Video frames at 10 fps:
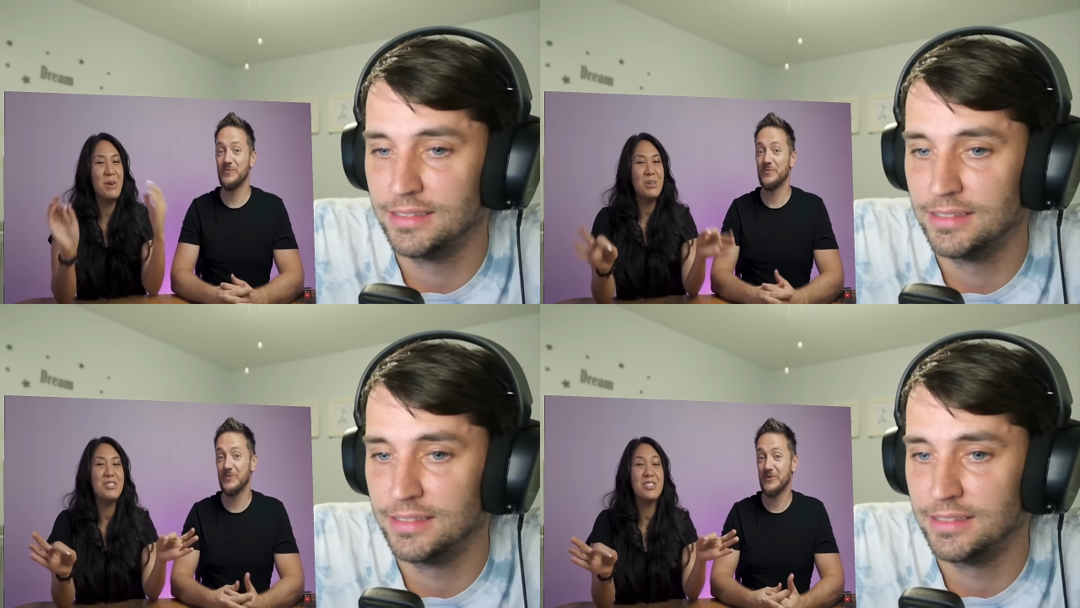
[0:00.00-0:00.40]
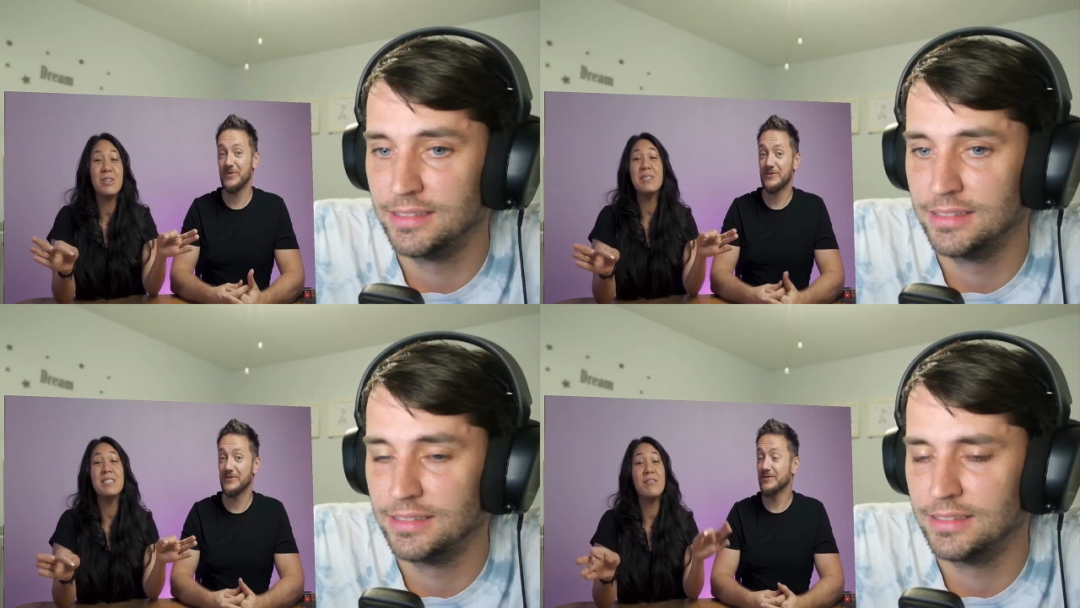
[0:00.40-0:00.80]
Speaker 1: Most
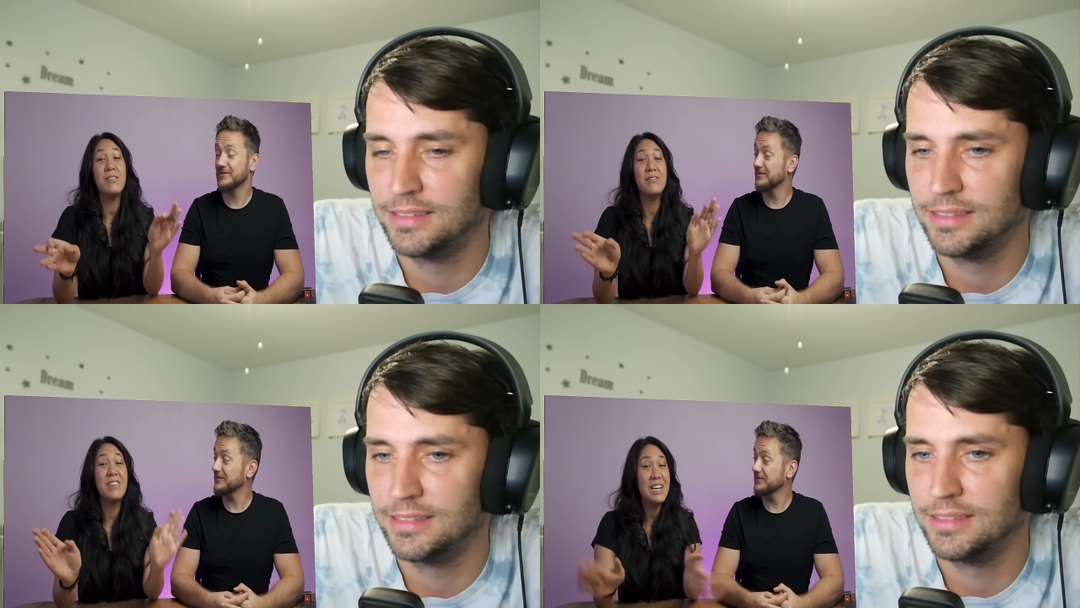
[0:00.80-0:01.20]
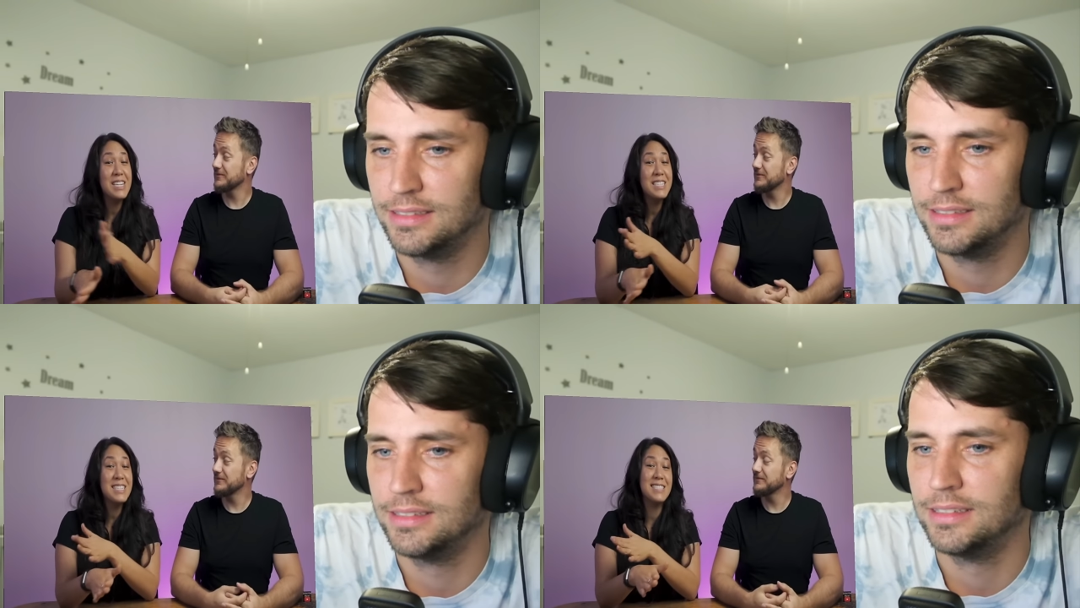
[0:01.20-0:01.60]
Germans have a
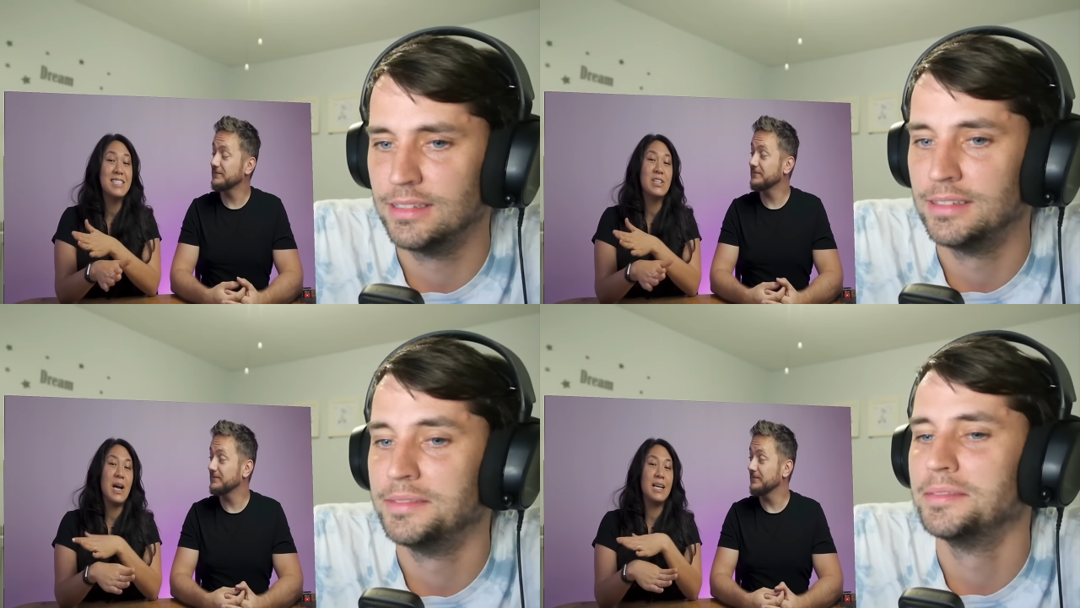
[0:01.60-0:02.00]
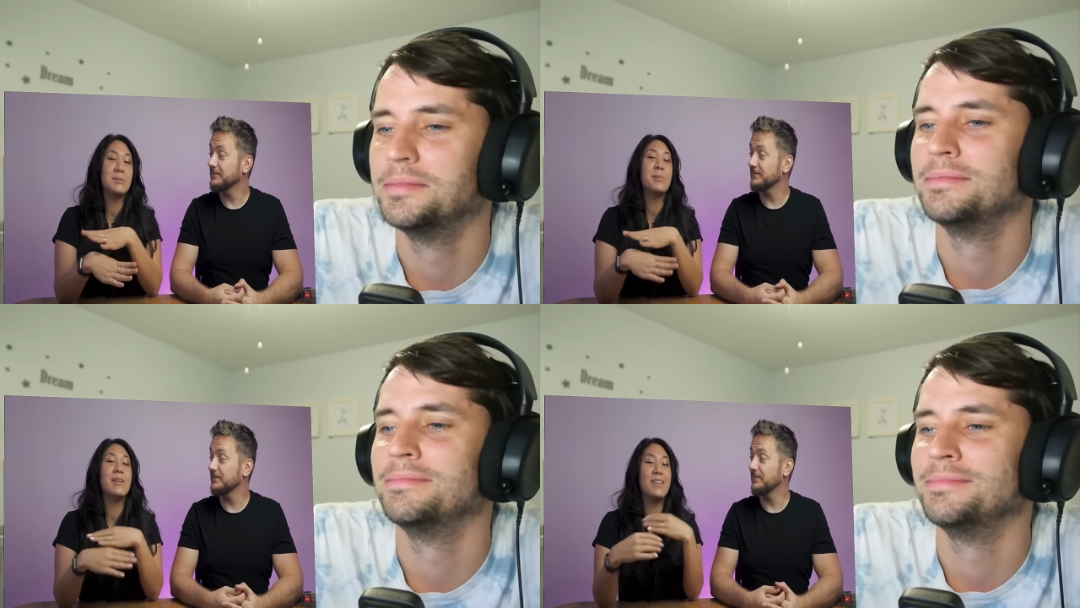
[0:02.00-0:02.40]
very decent
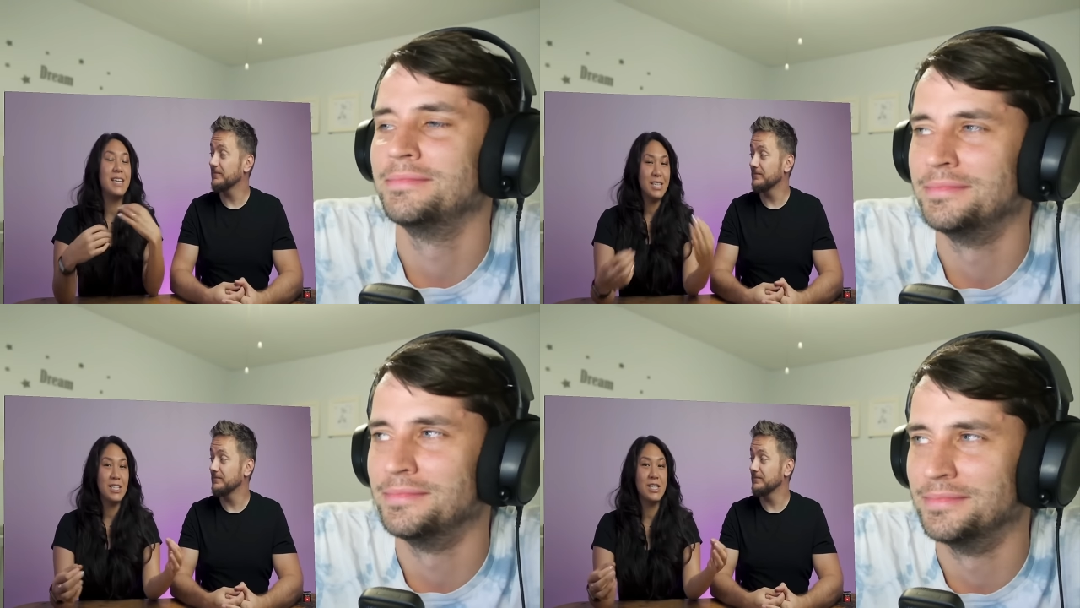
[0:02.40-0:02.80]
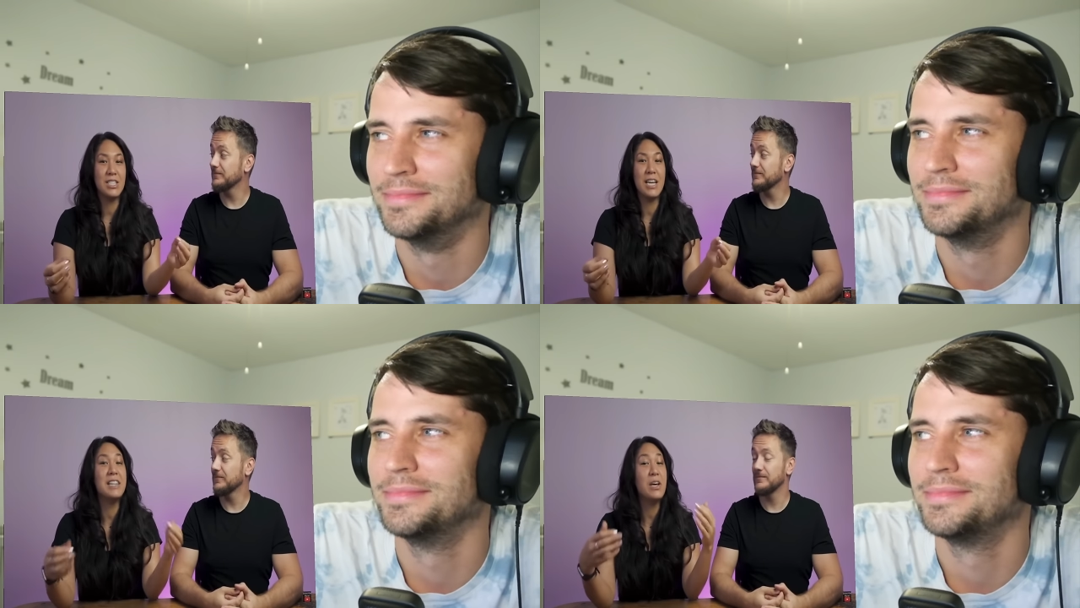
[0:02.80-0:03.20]
grasp of mm.
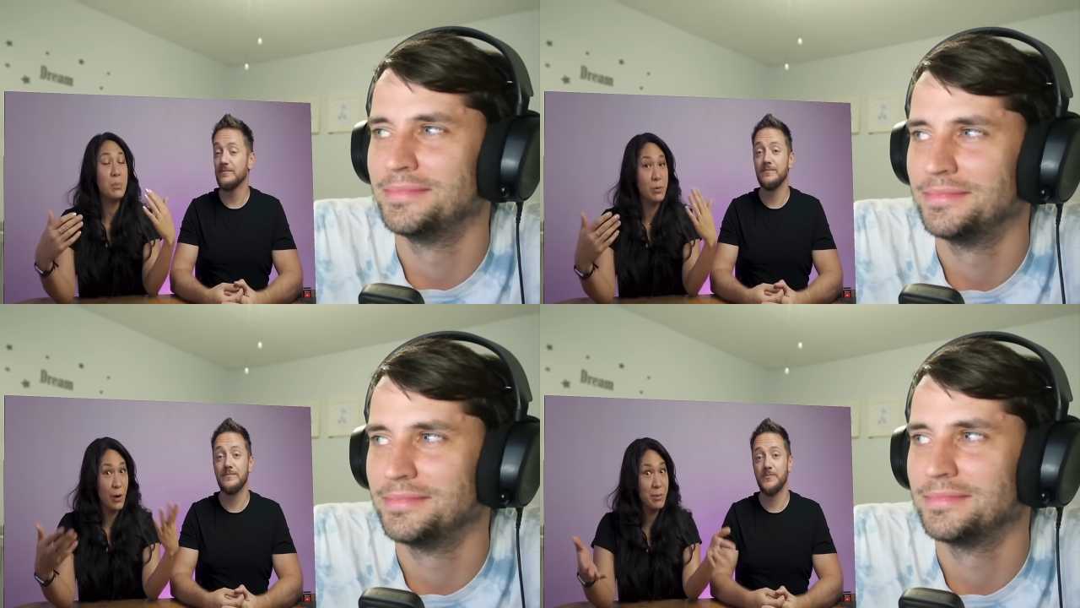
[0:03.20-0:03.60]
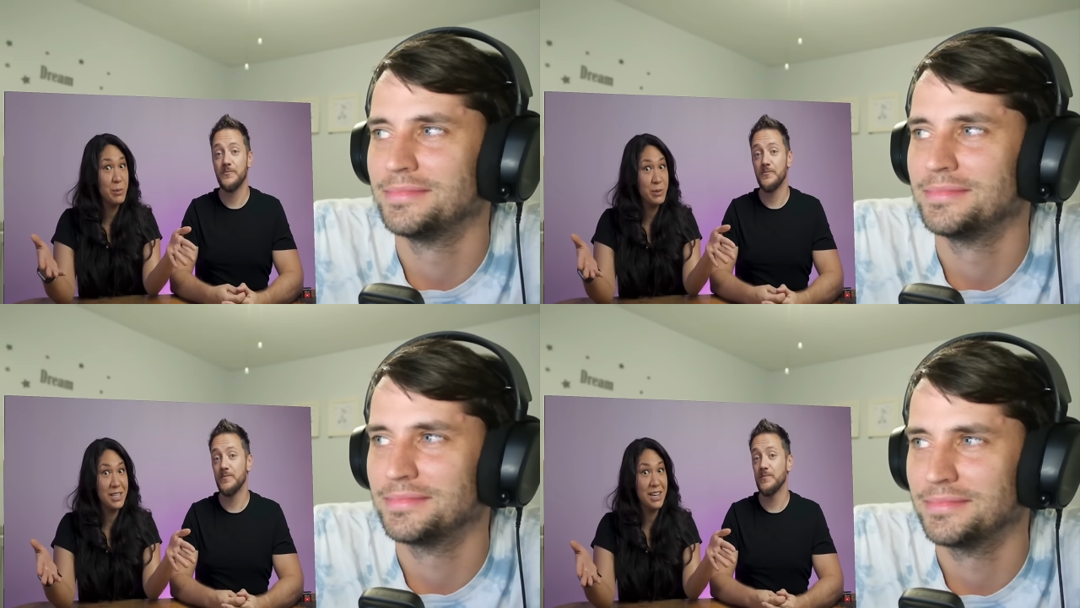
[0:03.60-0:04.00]
English and they'll
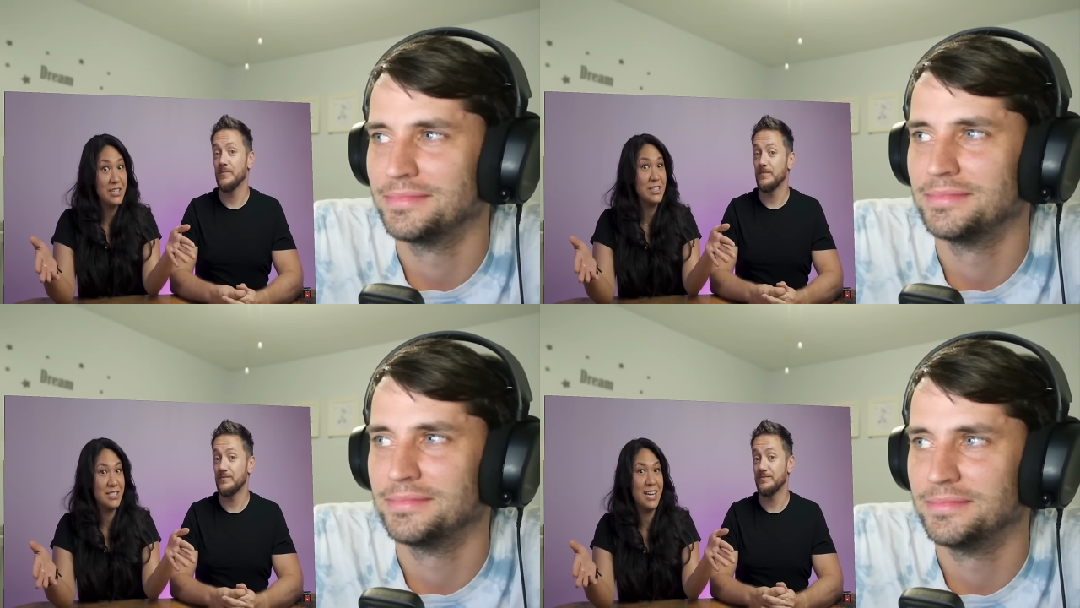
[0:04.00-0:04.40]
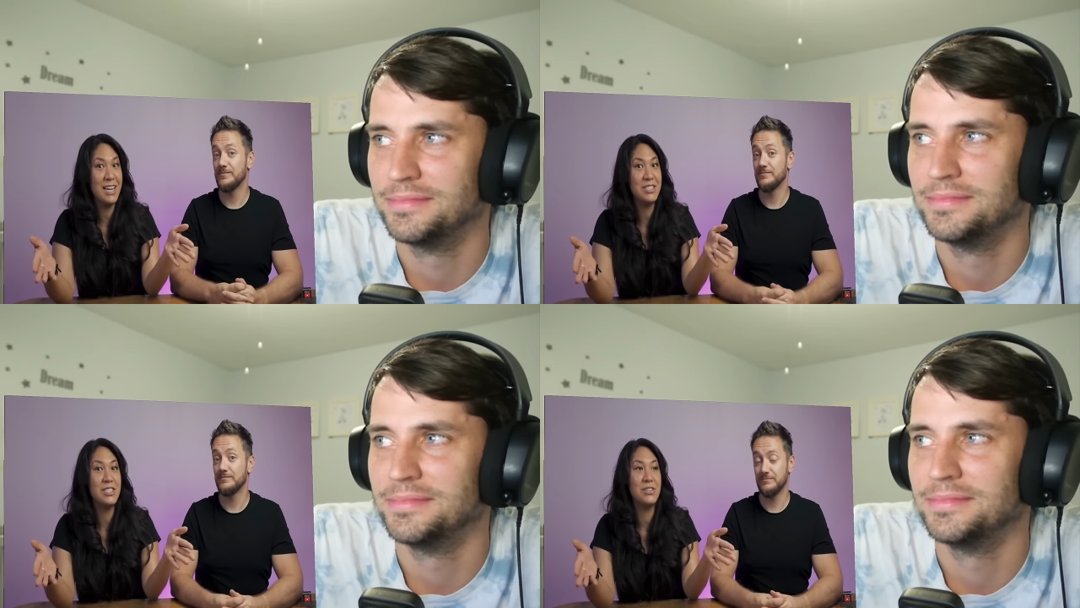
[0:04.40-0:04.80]
probably
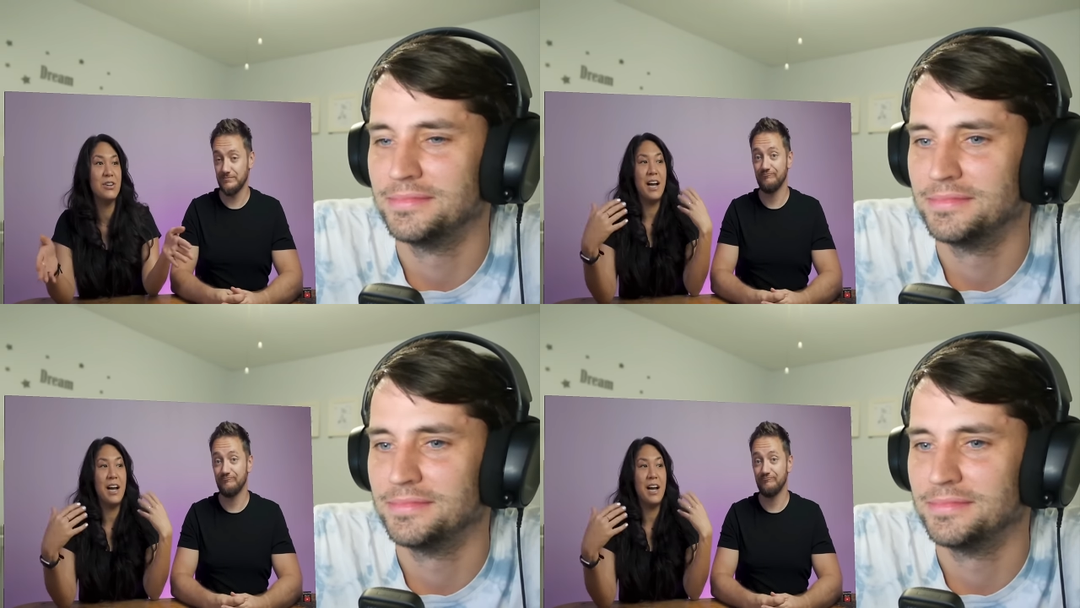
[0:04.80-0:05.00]
understand you.